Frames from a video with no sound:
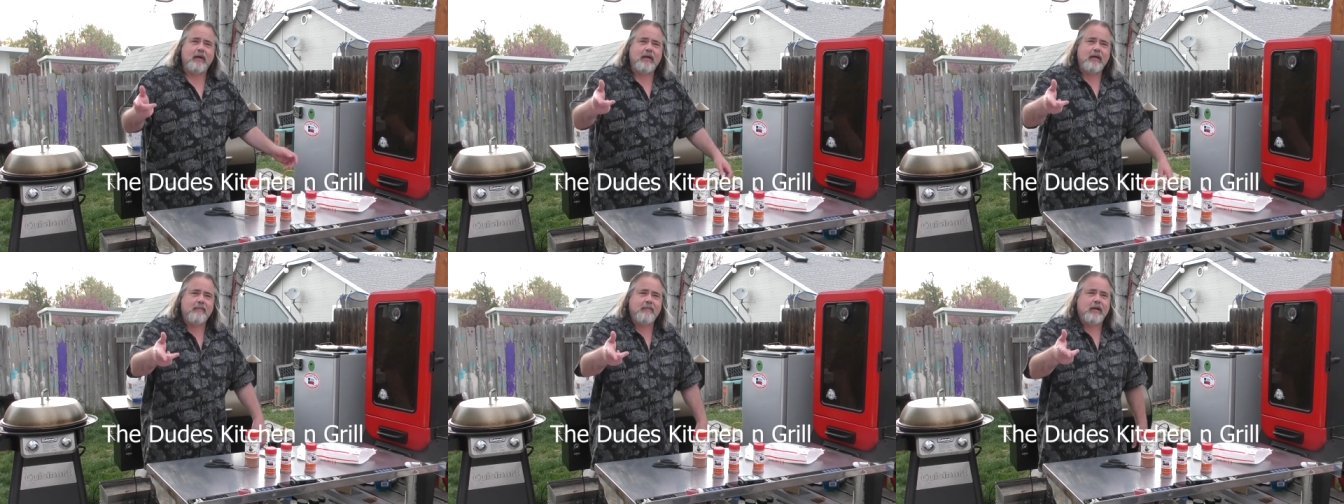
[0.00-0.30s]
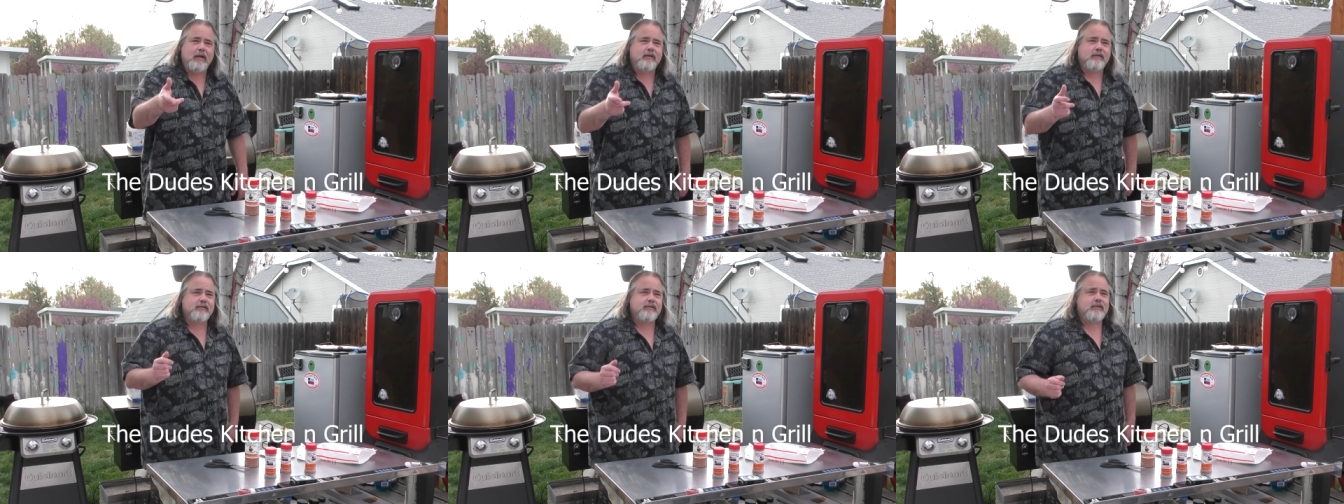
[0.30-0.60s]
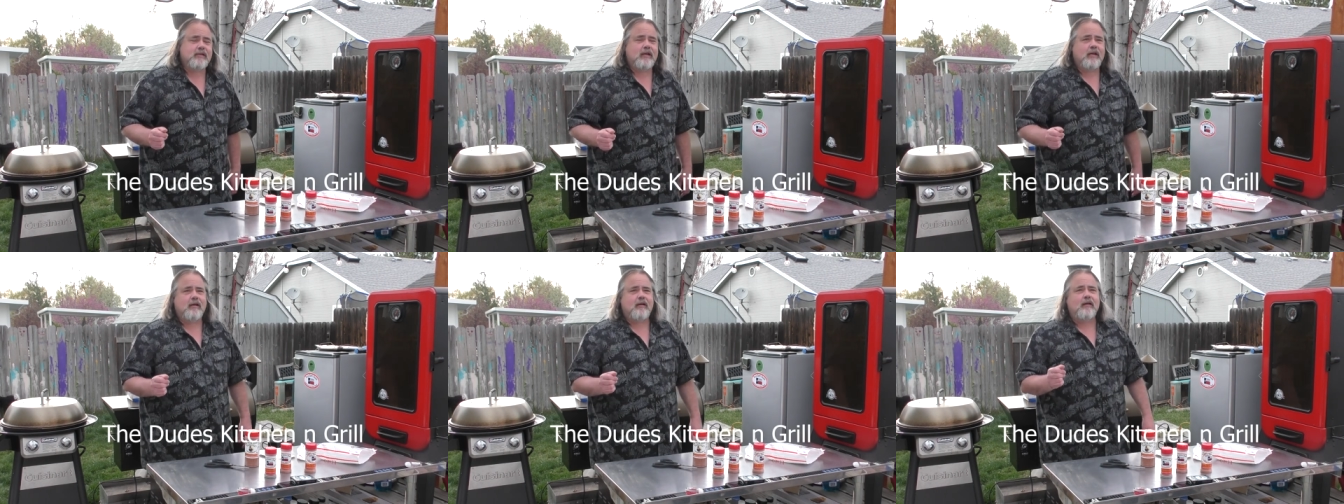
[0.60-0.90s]
My
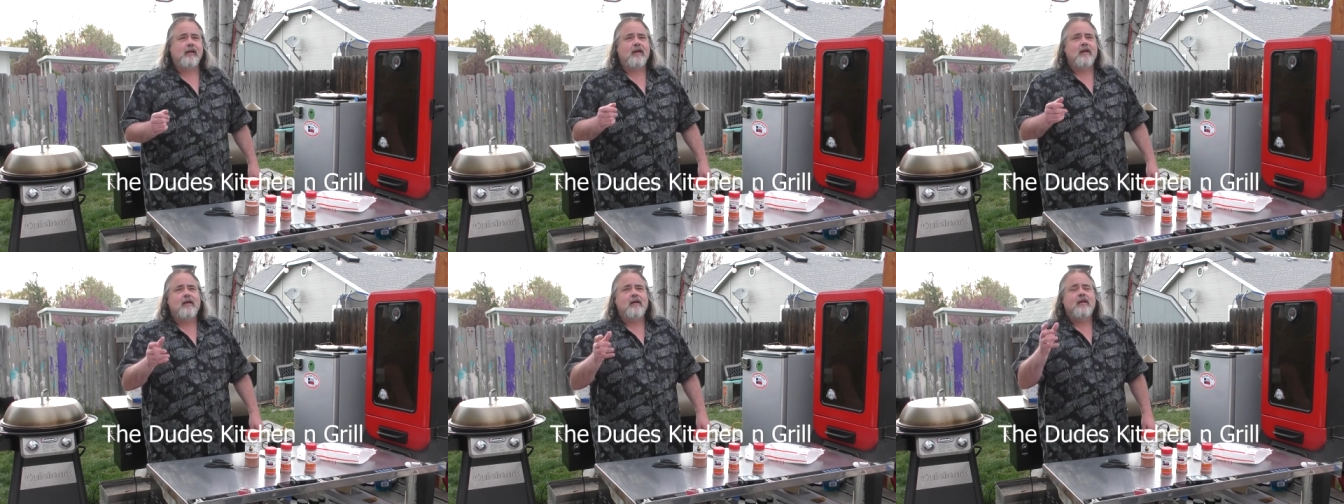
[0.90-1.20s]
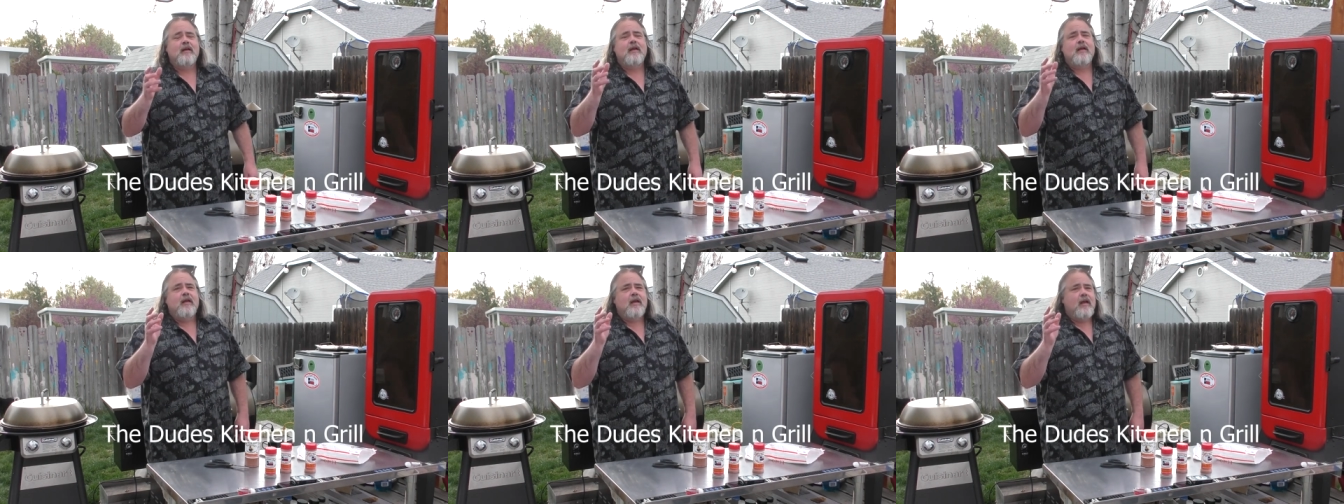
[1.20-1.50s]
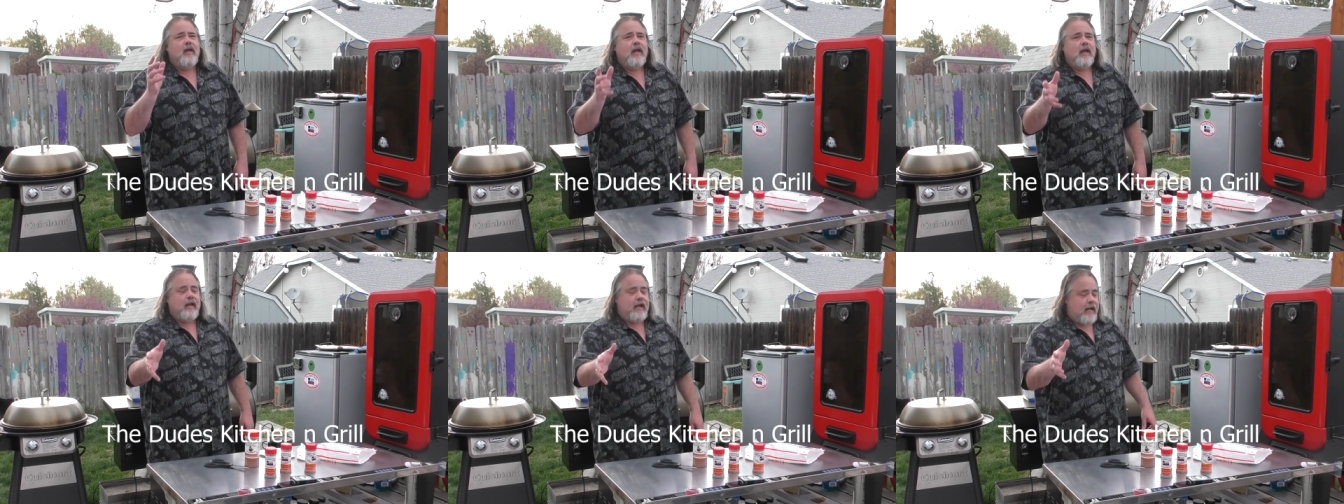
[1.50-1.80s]
email's here.
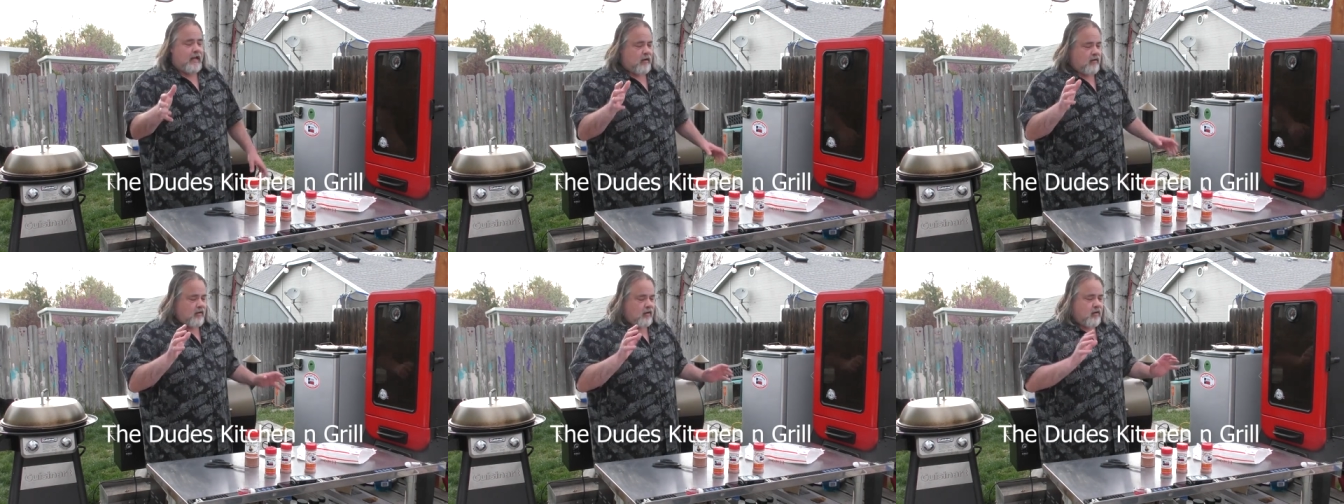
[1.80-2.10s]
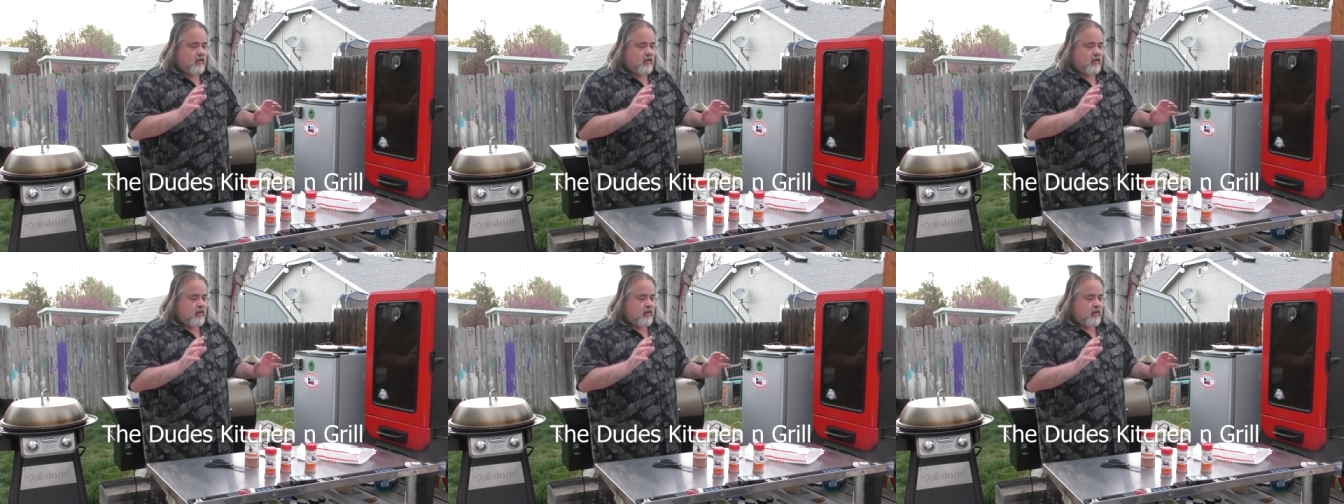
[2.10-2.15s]
Anyhow,